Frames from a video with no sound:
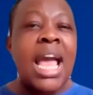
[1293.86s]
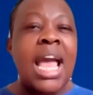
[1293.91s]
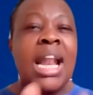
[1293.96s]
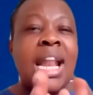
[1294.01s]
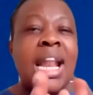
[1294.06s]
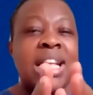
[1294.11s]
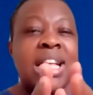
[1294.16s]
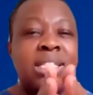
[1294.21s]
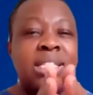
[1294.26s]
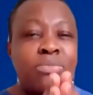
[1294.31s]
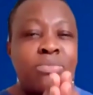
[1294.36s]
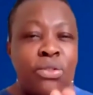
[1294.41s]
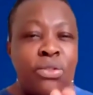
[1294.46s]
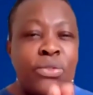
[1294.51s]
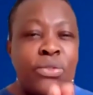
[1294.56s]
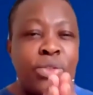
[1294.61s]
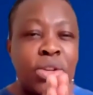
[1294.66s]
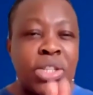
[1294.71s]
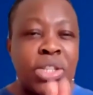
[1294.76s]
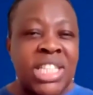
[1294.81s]
let's
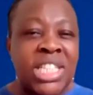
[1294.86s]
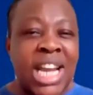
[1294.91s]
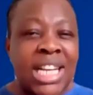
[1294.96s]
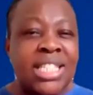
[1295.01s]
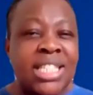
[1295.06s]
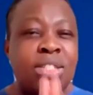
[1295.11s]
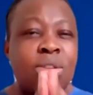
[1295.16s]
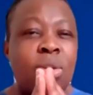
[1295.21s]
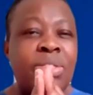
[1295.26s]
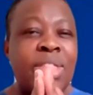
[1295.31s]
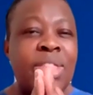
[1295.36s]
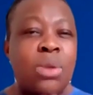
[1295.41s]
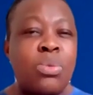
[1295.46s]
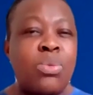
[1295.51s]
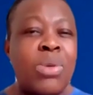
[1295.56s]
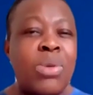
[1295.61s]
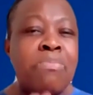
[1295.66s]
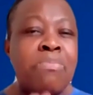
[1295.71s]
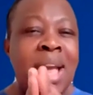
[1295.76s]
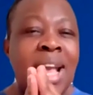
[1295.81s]
move your shacks so that
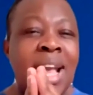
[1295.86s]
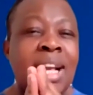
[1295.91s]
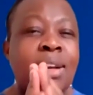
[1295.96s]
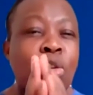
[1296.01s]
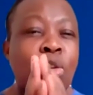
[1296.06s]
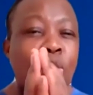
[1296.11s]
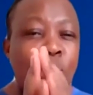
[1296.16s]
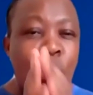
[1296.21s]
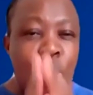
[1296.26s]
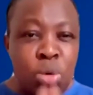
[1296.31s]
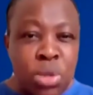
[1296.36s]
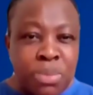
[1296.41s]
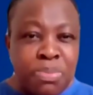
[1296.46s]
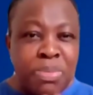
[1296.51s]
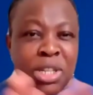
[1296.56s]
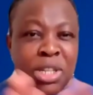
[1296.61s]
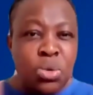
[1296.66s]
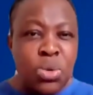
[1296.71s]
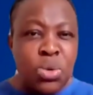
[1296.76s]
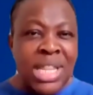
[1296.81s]
we make roads
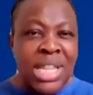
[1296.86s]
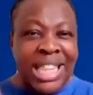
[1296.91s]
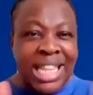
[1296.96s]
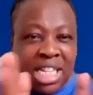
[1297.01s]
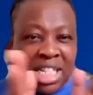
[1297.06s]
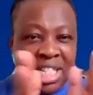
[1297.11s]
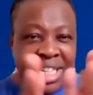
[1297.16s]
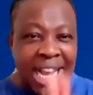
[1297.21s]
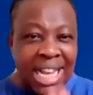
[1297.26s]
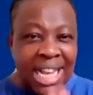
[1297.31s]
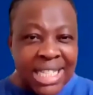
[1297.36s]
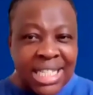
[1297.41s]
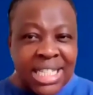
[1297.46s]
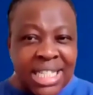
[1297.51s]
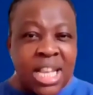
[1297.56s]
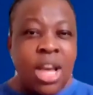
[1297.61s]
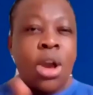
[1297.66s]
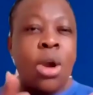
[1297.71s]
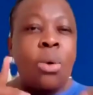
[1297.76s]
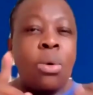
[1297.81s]
between the shacks,
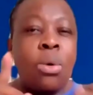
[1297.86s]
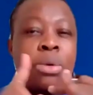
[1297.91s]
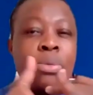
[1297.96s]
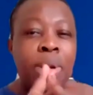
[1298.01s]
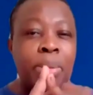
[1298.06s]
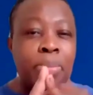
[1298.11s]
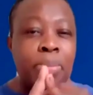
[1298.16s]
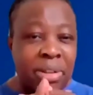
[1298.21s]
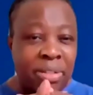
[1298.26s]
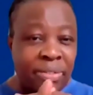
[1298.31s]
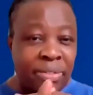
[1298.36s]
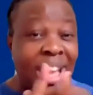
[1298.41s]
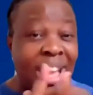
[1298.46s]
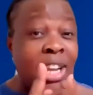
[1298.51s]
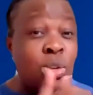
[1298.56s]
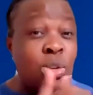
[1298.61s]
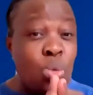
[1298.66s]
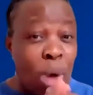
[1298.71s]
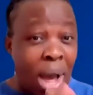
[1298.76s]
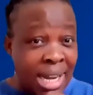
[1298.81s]
we will
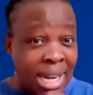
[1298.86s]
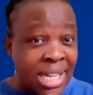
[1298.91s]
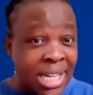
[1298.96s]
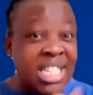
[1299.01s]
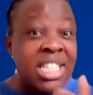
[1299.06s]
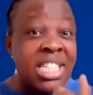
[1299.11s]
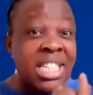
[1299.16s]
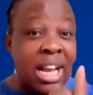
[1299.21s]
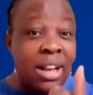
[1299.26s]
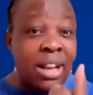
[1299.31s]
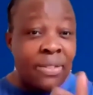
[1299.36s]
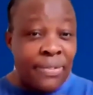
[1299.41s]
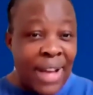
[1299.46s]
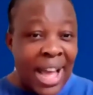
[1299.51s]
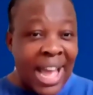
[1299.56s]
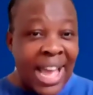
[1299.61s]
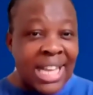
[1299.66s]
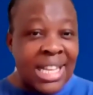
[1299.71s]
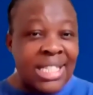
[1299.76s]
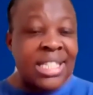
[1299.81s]
prevent one, shack
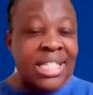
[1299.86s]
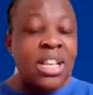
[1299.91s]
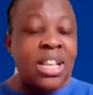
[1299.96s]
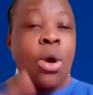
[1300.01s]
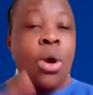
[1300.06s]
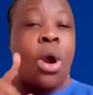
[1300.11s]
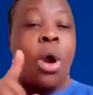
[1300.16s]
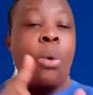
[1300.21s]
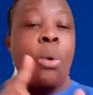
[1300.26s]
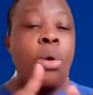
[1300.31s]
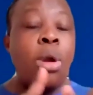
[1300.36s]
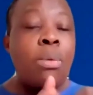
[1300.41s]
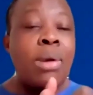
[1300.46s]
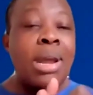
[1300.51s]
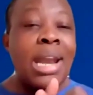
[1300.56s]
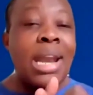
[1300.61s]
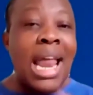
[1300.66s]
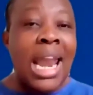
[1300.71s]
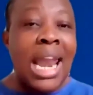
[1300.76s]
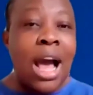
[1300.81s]
fires, we
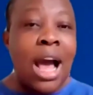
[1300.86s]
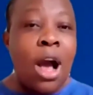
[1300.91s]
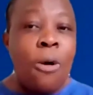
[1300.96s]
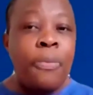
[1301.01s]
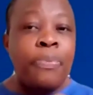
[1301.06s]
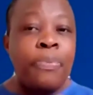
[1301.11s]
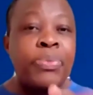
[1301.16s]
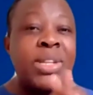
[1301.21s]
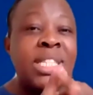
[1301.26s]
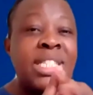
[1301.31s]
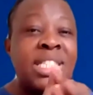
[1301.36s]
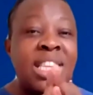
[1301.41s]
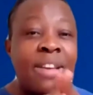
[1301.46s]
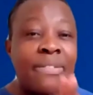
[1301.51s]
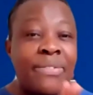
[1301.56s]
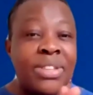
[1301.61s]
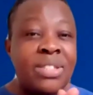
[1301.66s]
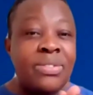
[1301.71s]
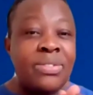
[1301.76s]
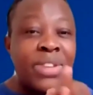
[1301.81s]
will allow
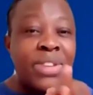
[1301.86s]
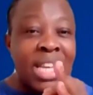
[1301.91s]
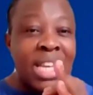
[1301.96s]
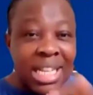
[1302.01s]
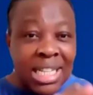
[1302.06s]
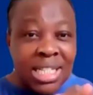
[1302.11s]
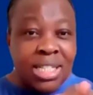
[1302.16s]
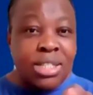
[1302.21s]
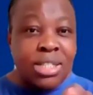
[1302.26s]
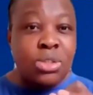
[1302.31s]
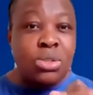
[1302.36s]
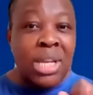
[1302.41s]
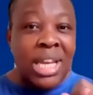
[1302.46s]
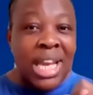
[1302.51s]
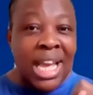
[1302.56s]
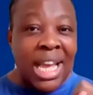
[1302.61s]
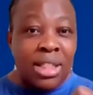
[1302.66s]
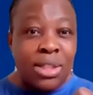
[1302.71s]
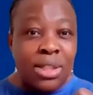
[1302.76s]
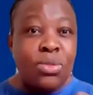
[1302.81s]
service vehicles to
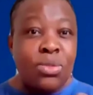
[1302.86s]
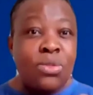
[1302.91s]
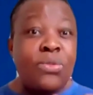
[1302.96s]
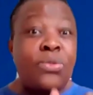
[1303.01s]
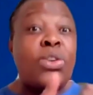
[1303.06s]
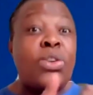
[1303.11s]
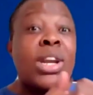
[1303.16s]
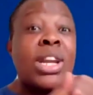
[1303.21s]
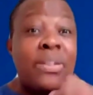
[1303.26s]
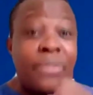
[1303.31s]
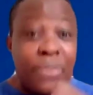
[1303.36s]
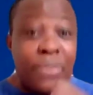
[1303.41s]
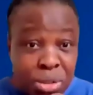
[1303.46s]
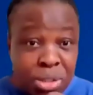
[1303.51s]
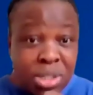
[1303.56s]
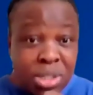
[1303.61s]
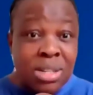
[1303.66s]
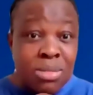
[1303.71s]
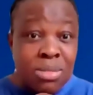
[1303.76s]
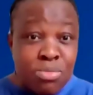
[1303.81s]
get through for
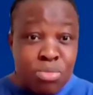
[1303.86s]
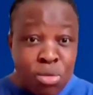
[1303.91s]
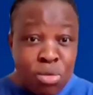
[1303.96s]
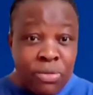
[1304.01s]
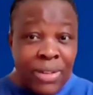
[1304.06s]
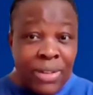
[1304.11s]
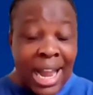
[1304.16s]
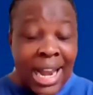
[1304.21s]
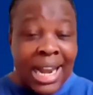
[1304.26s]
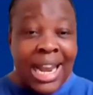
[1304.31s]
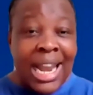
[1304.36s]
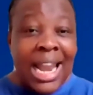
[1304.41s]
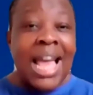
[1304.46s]
refuse removal,